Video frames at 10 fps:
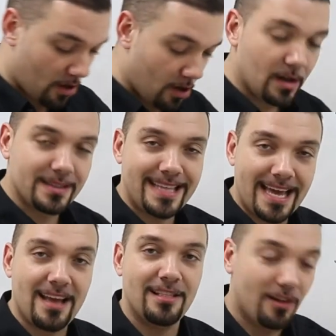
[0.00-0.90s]
all
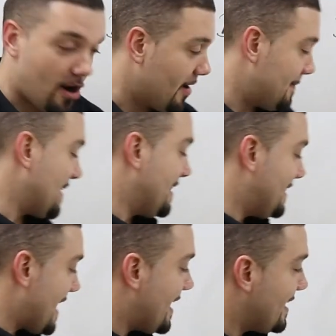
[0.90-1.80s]
day long. And
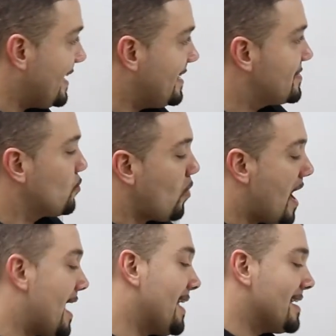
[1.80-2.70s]
that is
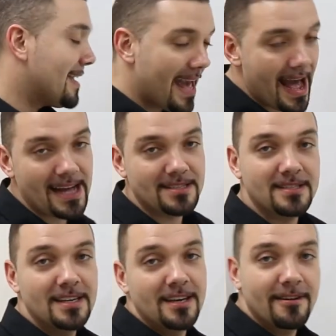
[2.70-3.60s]
why
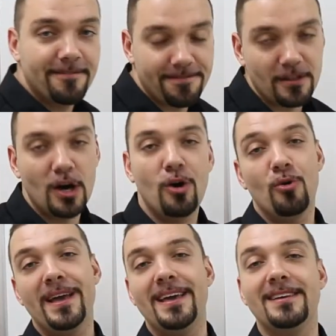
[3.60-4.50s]
cash
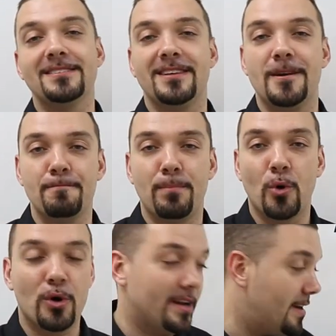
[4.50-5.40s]
flow is
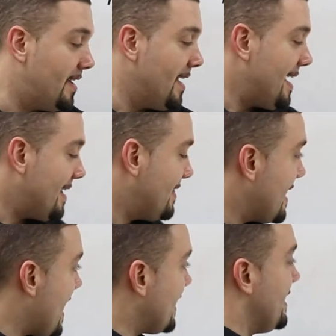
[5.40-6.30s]
important. And
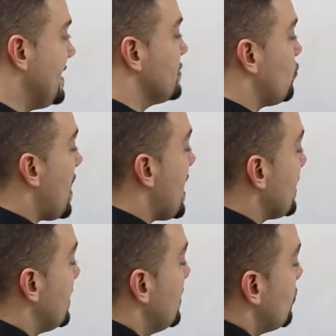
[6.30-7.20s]
that is
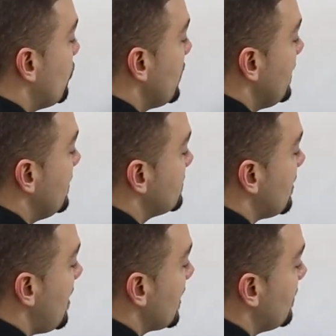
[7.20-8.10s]
why we
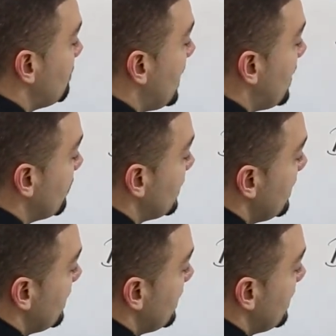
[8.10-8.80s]
talk about